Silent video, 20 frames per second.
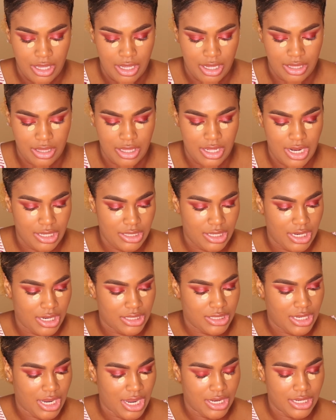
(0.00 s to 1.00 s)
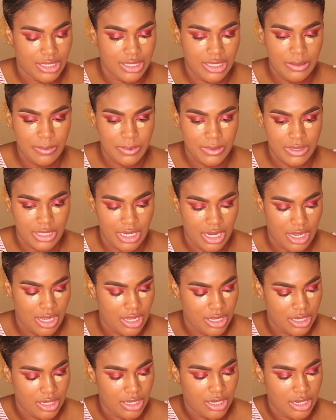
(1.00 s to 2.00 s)
And then I take Tan Deep
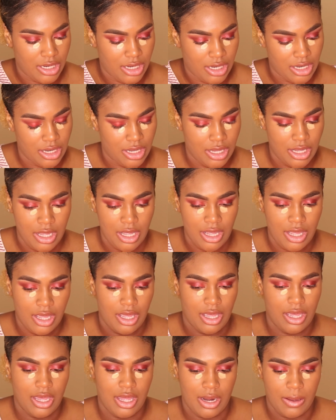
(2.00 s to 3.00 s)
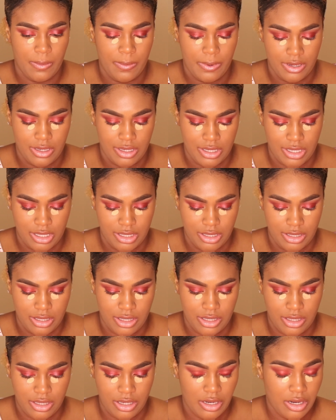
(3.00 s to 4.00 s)
Sand and I put it
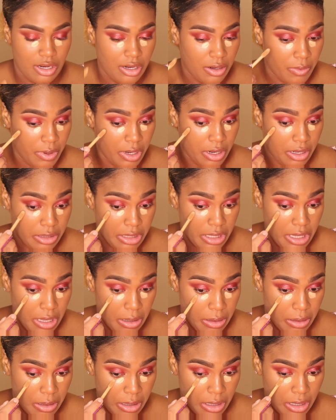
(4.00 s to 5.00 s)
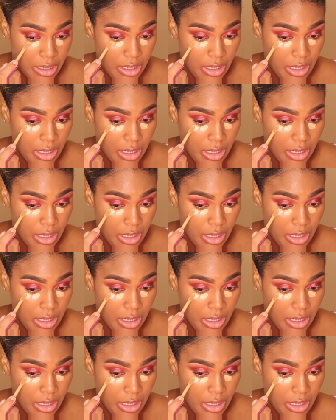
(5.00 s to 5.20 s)
right on the outer.